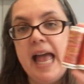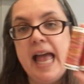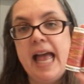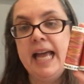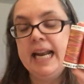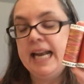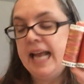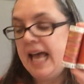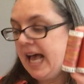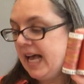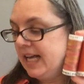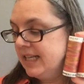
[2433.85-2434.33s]

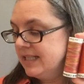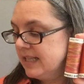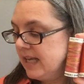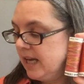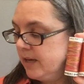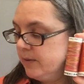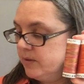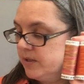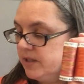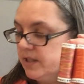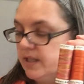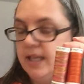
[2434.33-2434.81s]
And as
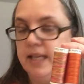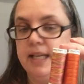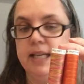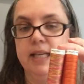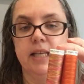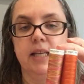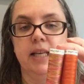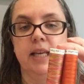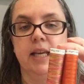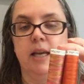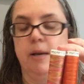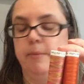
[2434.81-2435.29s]
I was
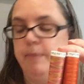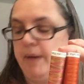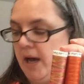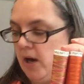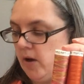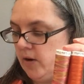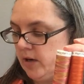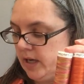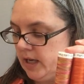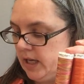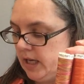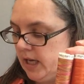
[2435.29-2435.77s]
thinking
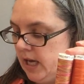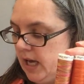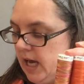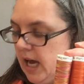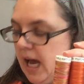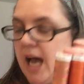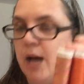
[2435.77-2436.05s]
about it,